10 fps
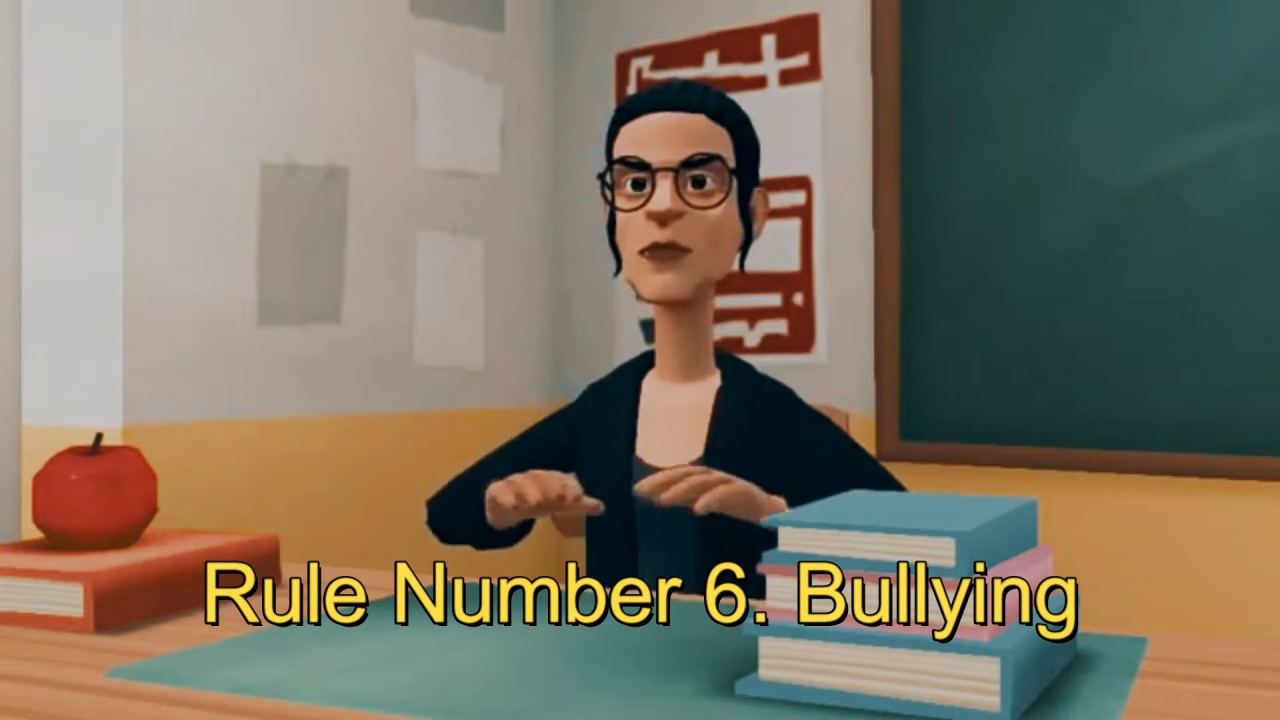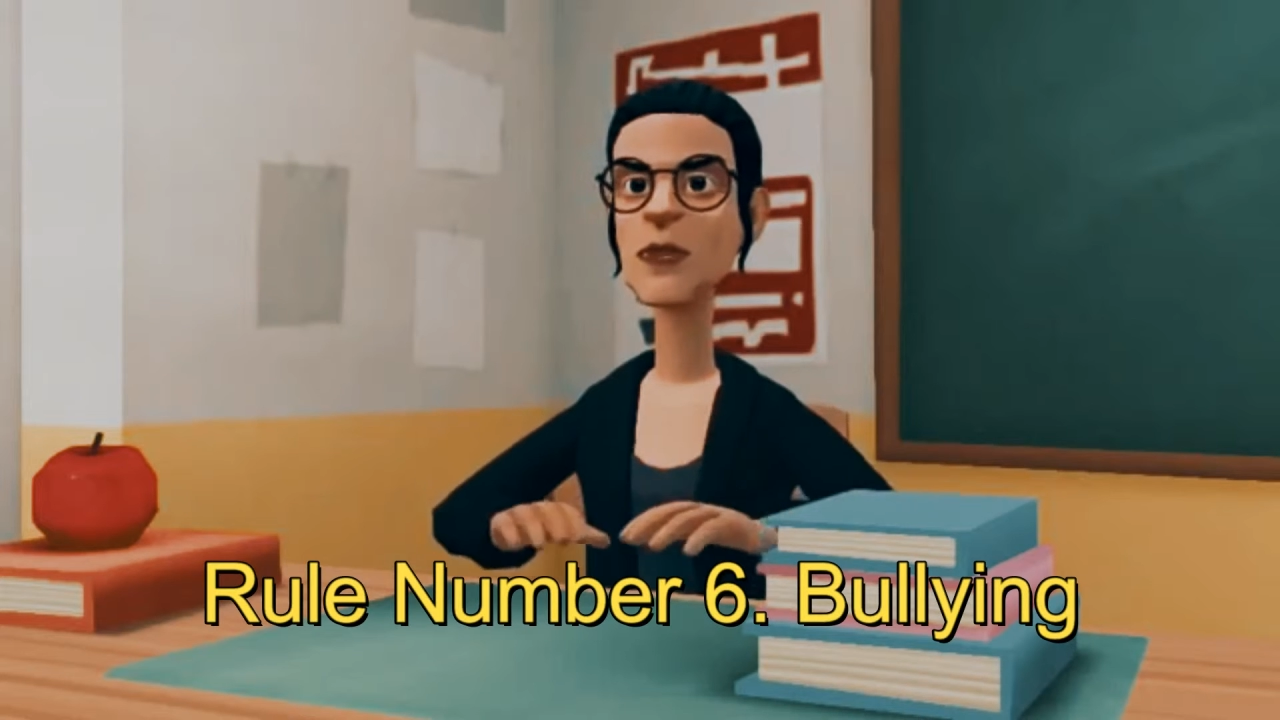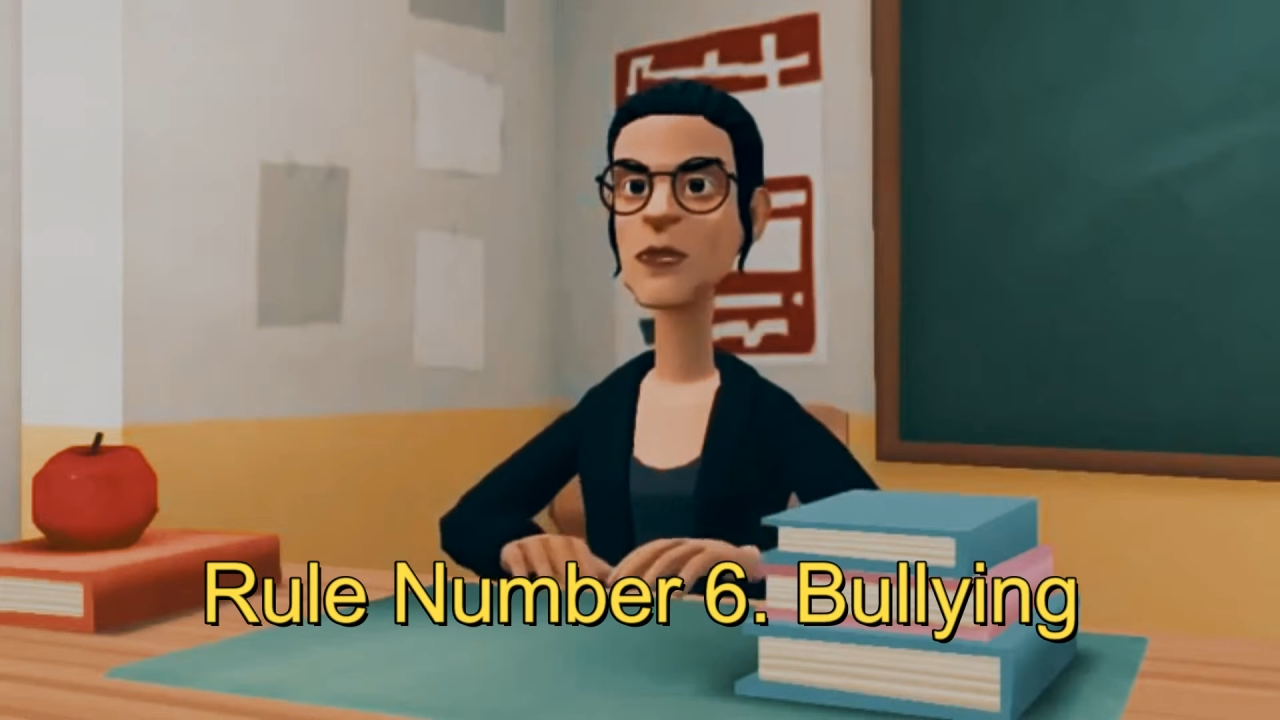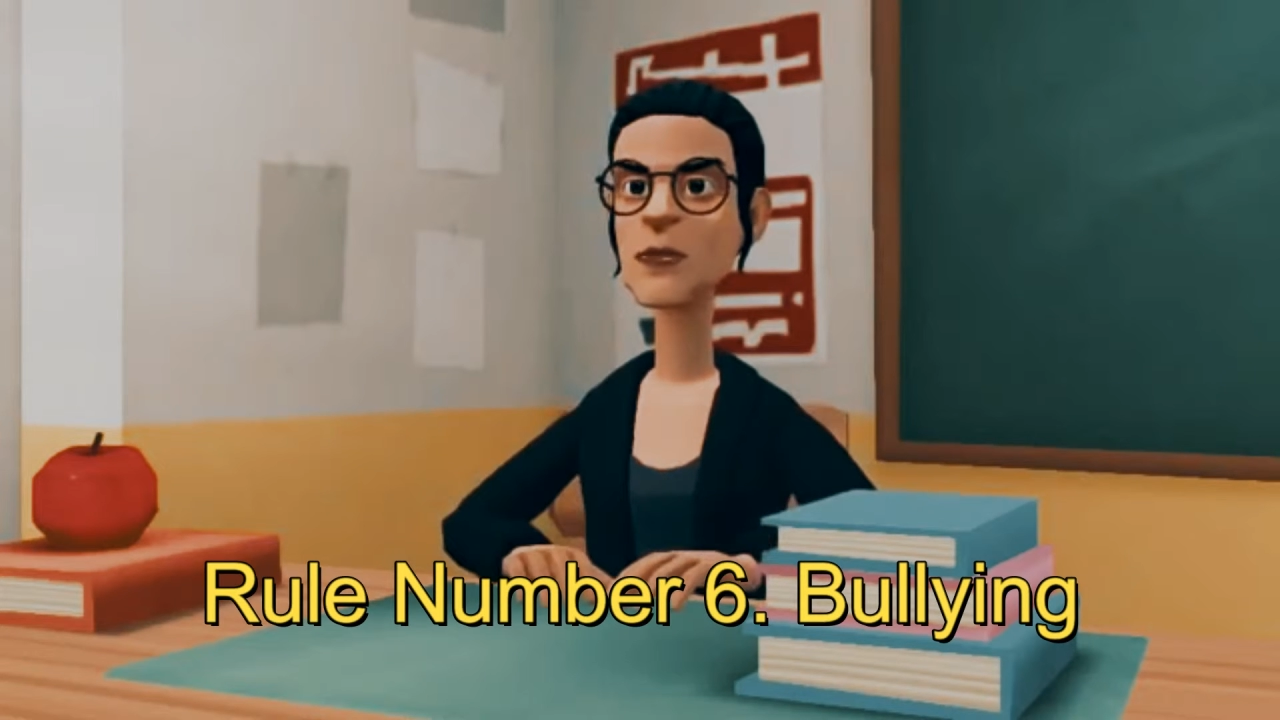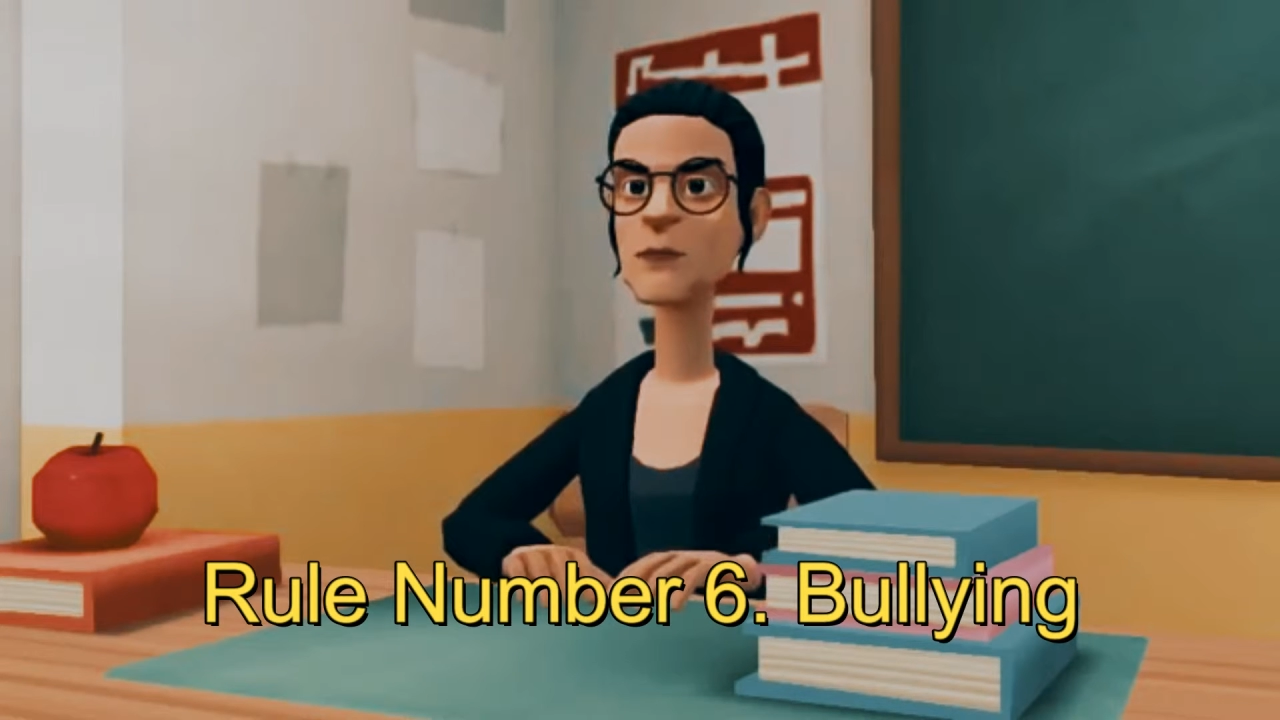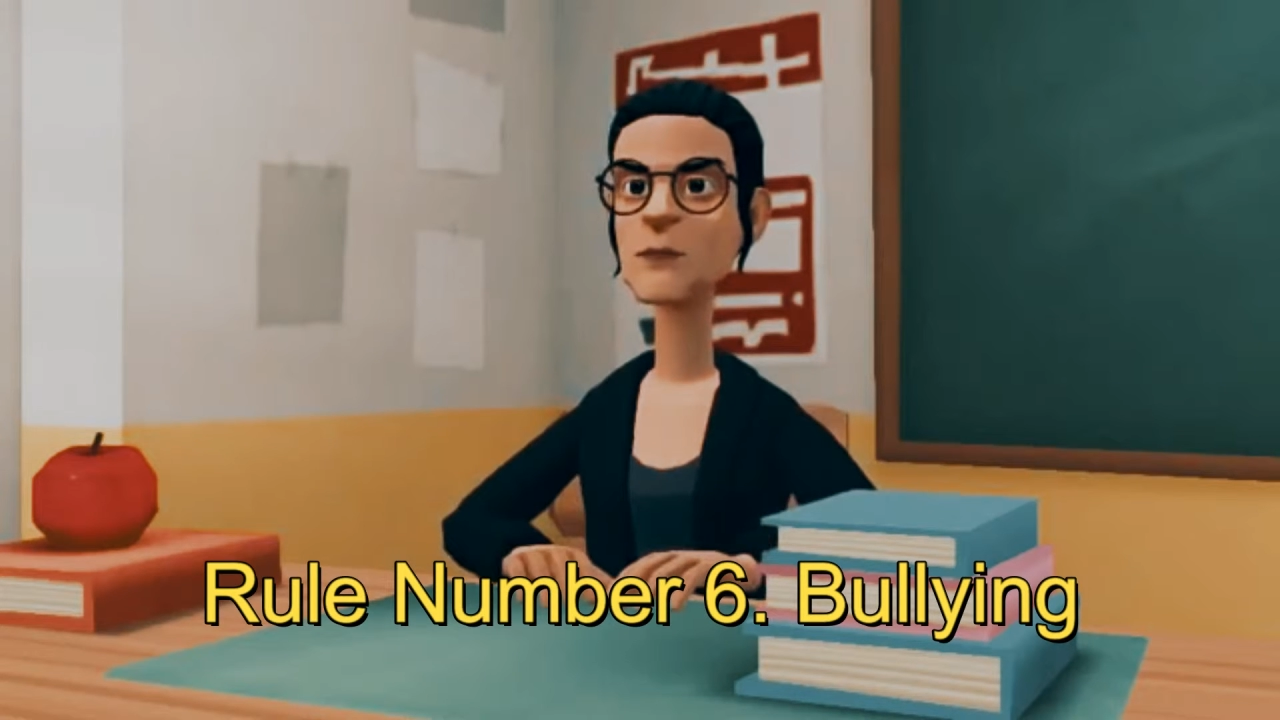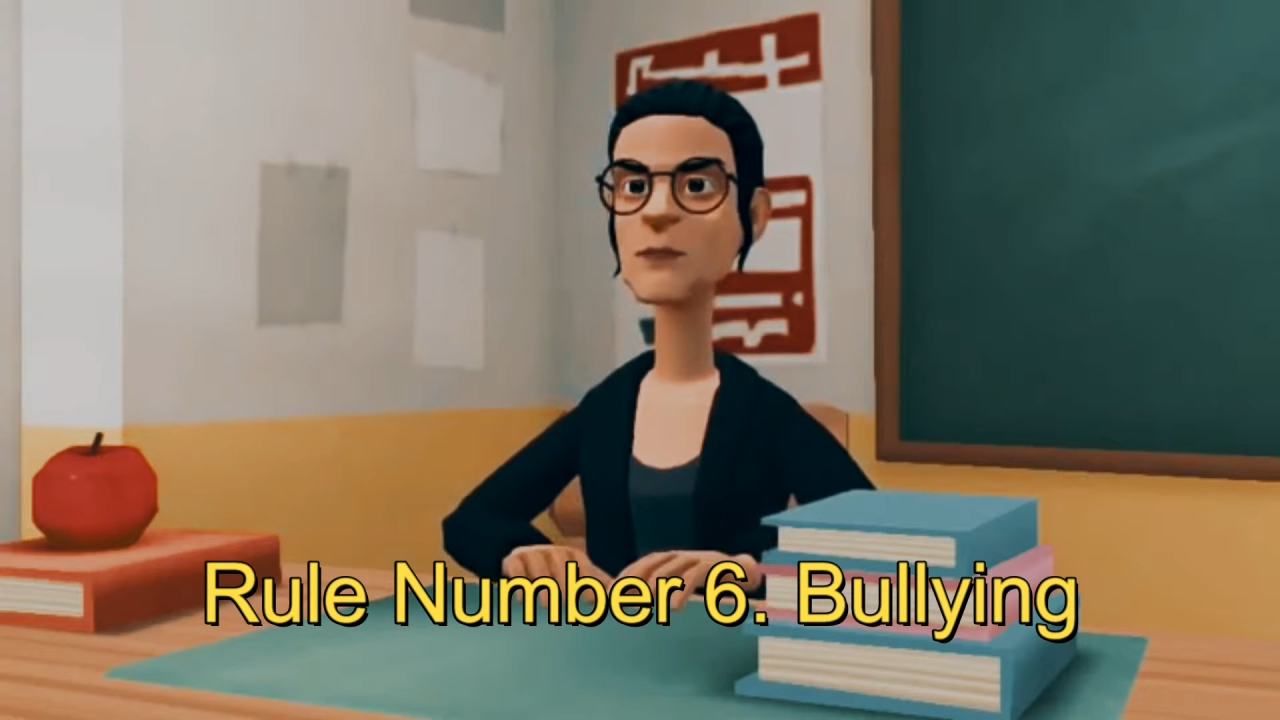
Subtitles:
six.